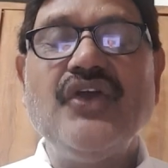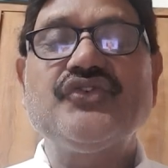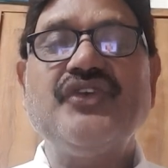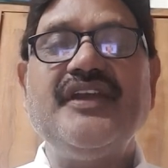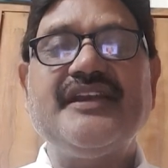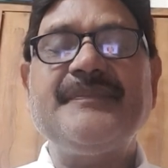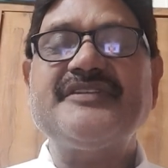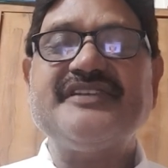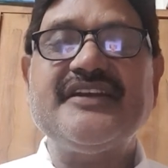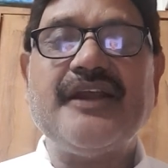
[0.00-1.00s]
So
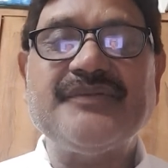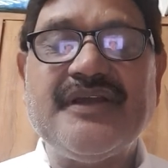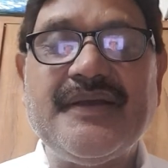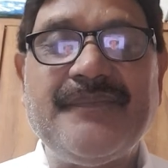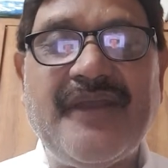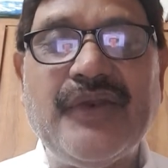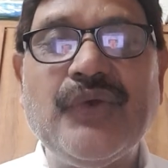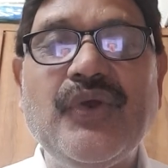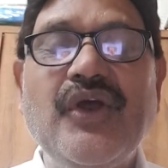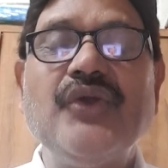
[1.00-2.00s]
80% of the
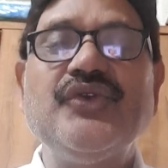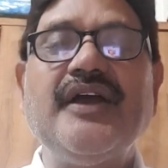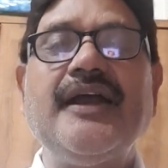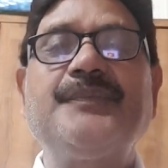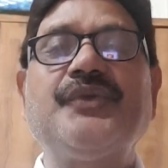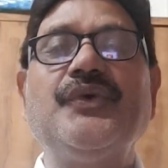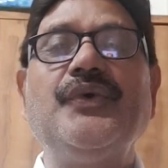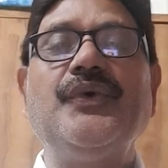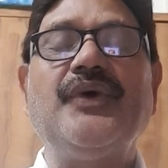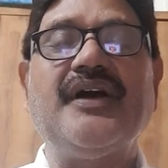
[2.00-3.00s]
value you have
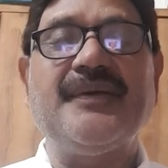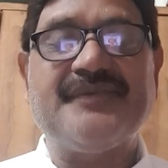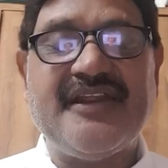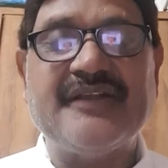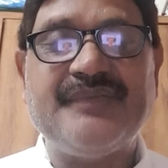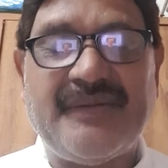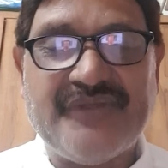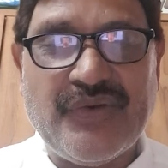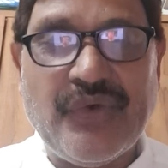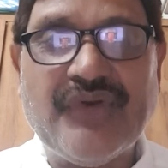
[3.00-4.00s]
to take from
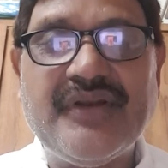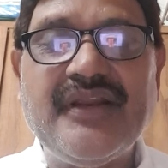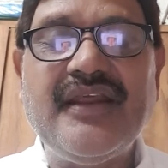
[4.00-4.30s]
the loan,